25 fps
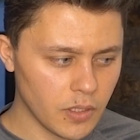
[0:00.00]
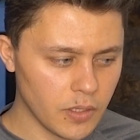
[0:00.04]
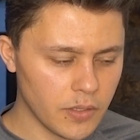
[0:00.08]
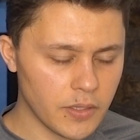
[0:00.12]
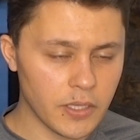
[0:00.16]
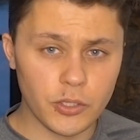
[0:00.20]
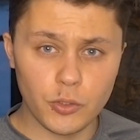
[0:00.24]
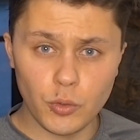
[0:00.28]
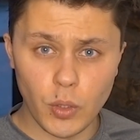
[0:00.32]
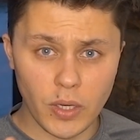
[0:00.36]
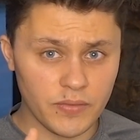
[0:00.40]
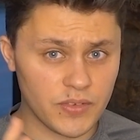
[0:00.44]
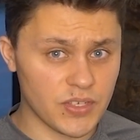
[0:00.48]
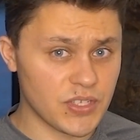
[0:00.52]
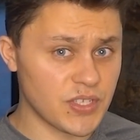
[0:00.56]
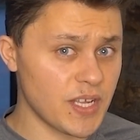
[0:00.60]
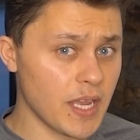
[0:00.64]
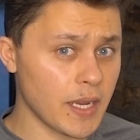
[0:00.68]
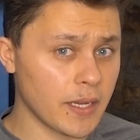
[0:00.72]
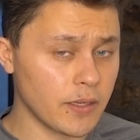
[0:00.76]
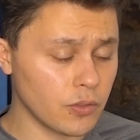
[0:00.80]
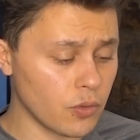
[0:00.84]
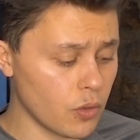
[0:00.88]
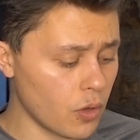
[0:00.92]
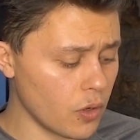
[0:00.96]
They do have a
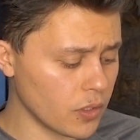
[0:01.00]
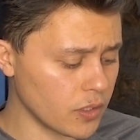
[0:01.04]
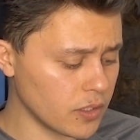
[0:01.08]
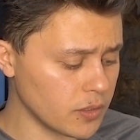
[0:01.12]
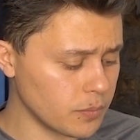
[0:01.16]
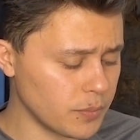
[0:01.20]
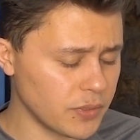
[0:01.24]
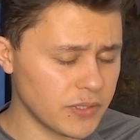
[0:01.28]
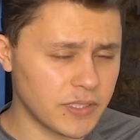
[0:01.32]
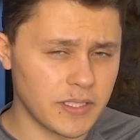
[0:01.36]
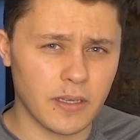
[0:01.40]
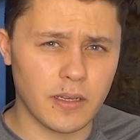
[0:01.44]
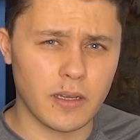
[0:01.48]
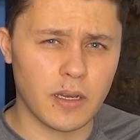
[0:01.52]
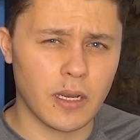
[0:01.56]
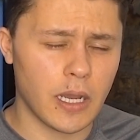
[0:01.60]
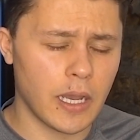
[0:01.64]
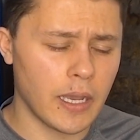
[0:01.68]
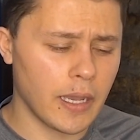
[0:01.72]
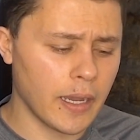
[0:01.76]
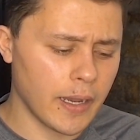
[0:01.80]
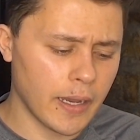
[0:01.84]
second audit, but I,